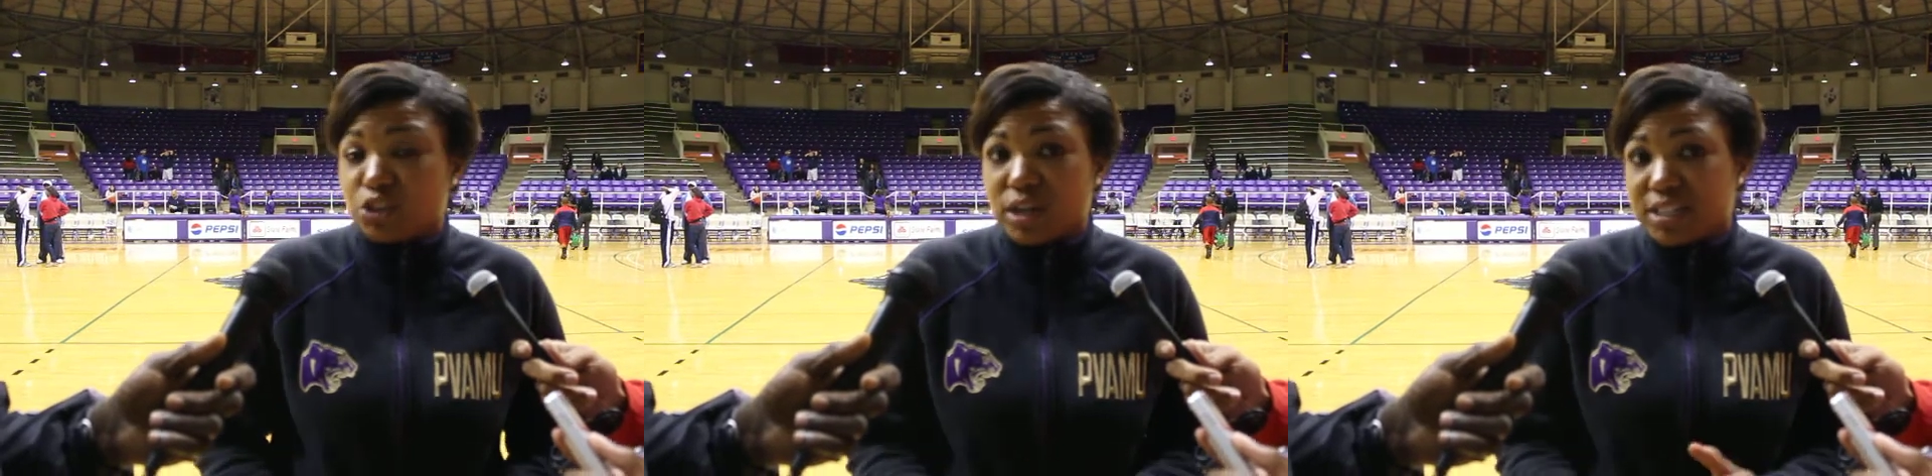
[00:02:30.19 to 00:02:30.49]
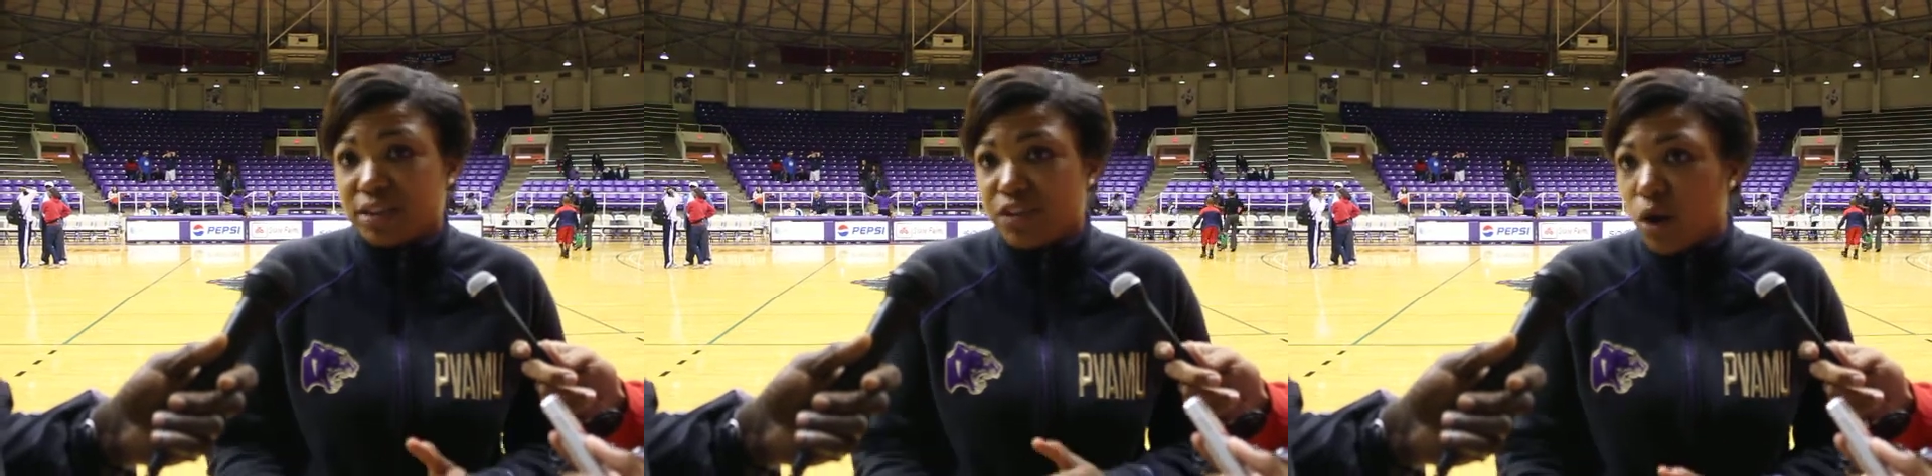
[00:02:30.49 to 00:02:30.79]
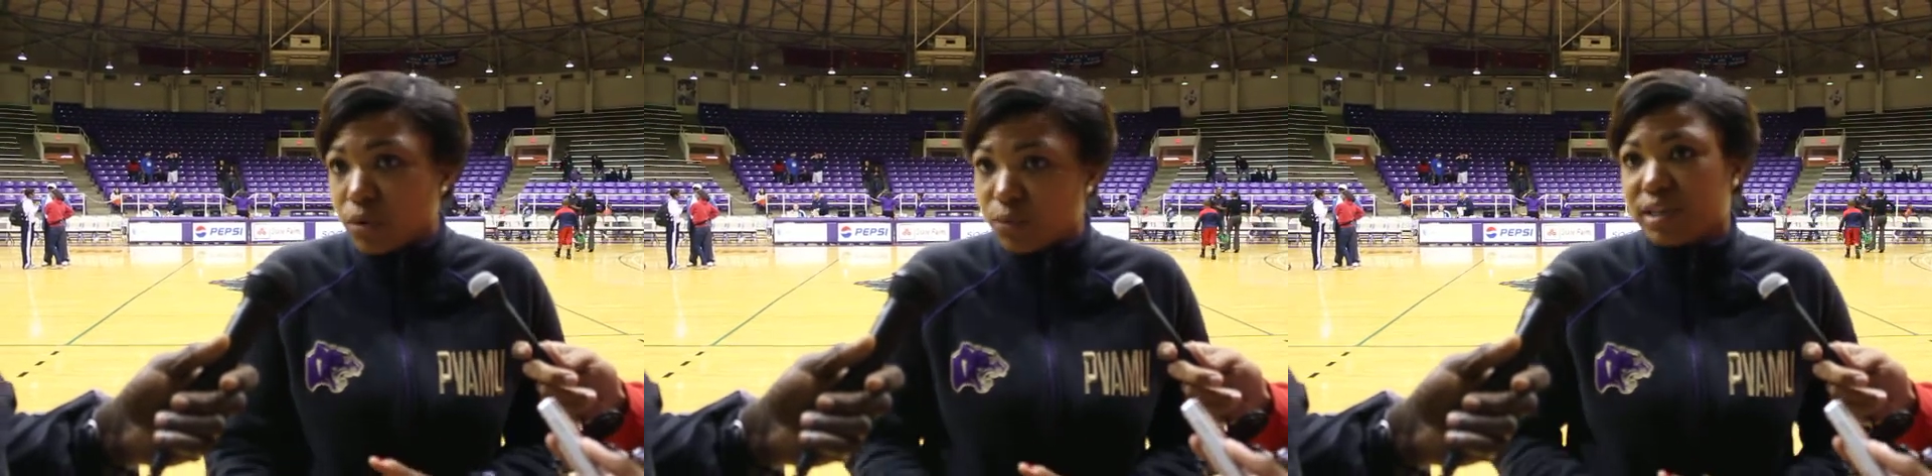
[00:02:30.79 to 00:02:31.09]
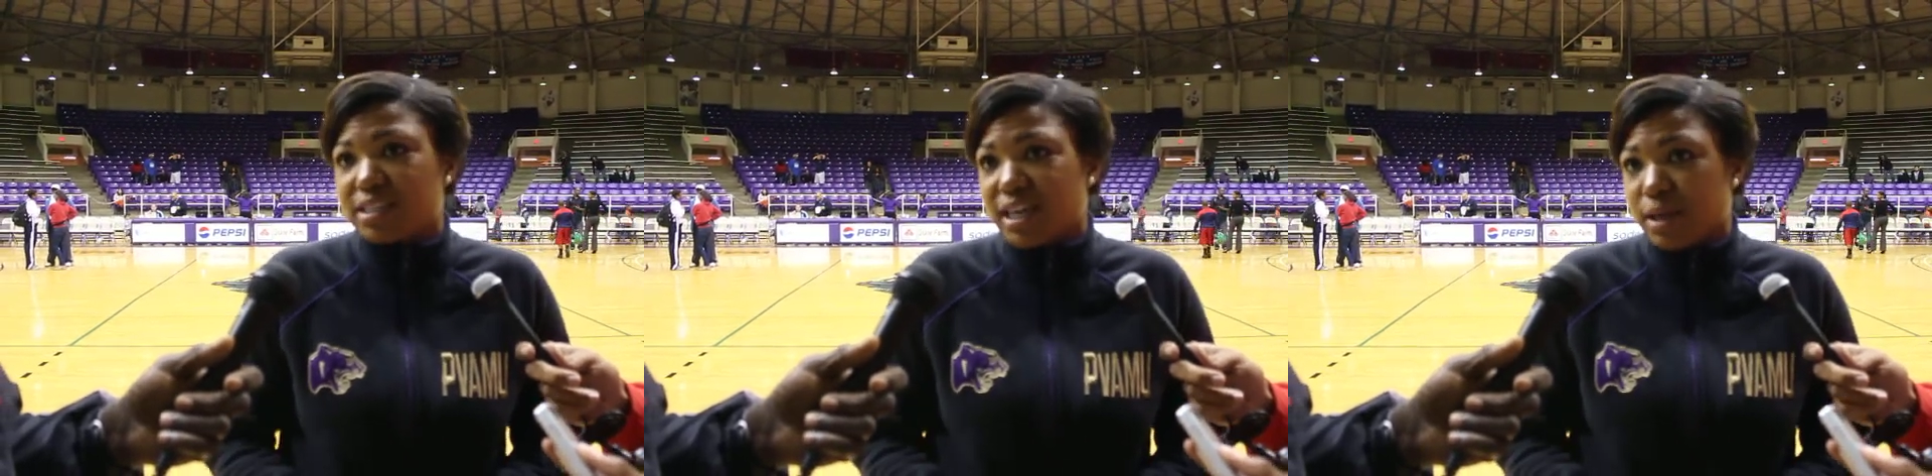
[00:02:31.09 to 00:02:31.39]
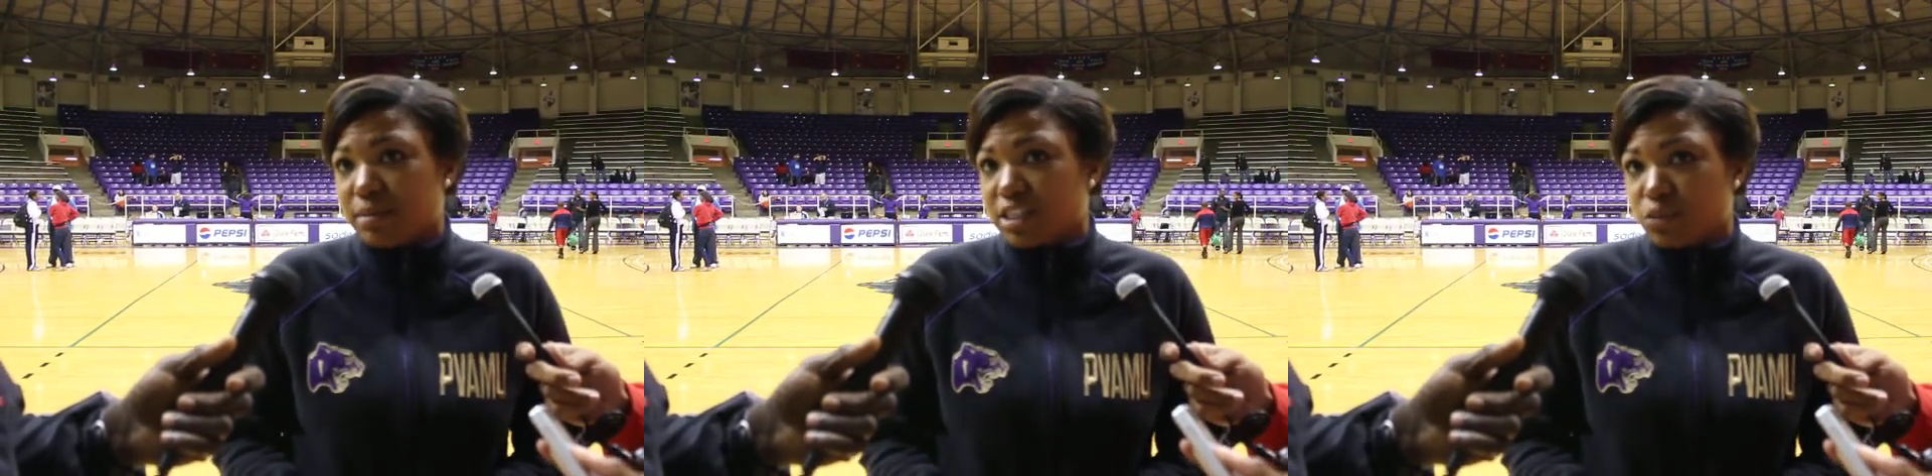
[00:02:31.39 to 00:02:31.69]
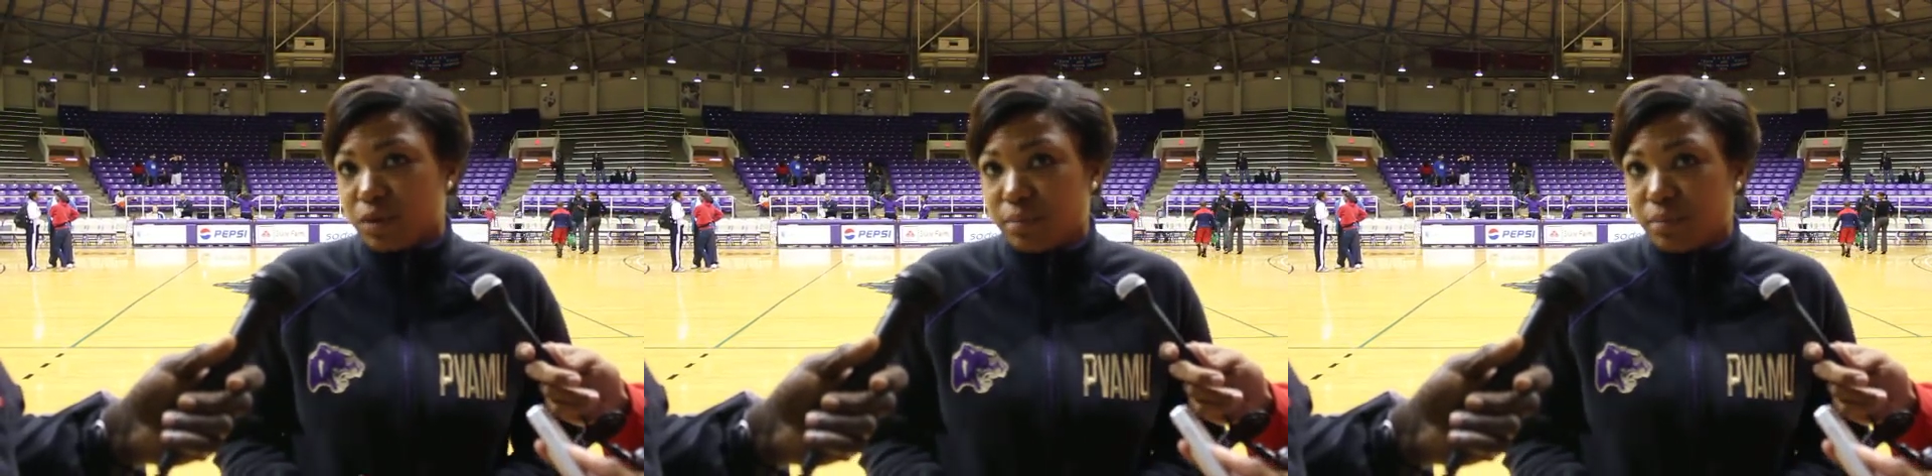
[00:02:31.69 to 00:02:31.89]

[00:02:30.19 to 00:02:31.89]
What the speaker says: So I said, if y'all want to win this game next 20